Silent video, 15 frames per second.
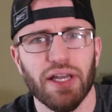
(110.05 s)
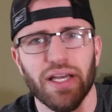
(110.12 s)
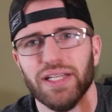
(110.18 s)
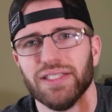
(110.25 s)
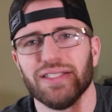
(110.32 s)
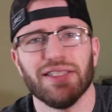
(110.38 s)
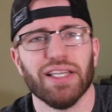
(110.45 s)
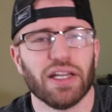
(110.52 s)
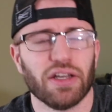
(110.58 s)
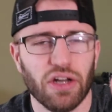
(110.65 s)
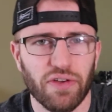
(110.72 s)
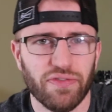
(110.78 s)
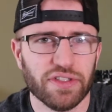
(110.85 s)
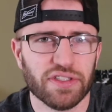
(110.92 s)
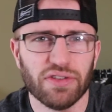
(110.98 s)
And second
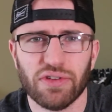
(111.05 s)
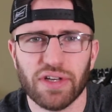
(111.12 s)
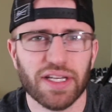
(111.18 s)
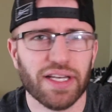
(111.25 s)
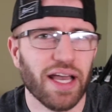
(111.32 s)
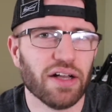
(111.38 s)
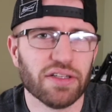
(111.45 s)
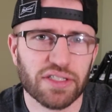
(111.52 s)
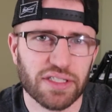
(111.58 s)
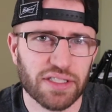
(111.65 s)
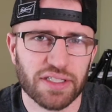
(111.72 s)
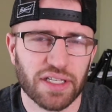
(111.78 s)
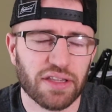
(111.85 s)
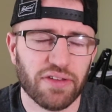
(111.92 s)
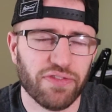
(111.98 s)
off, it's the only analogy.
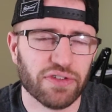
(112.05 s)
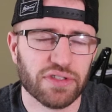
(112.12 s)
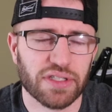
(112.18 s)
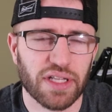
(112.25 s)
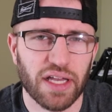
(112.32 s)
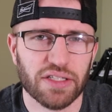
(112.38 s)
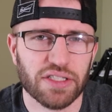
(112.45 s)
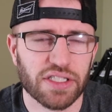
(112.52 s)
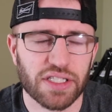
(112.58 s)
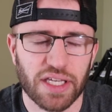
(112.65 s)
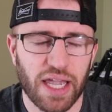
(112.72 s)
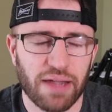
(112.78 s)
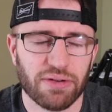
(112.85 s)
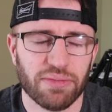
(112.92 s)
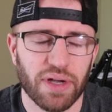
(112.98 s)
It's like the first analogy that
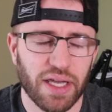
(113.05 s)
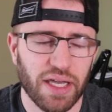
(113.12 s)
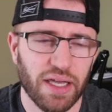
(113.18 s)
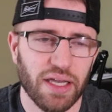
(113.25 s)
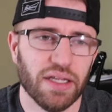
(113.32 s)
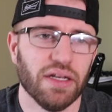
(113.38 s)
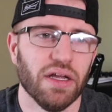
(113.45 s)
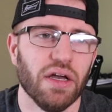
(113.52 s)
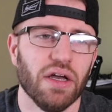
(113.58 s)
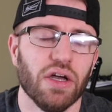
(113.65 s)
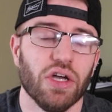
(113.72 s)
came to my head.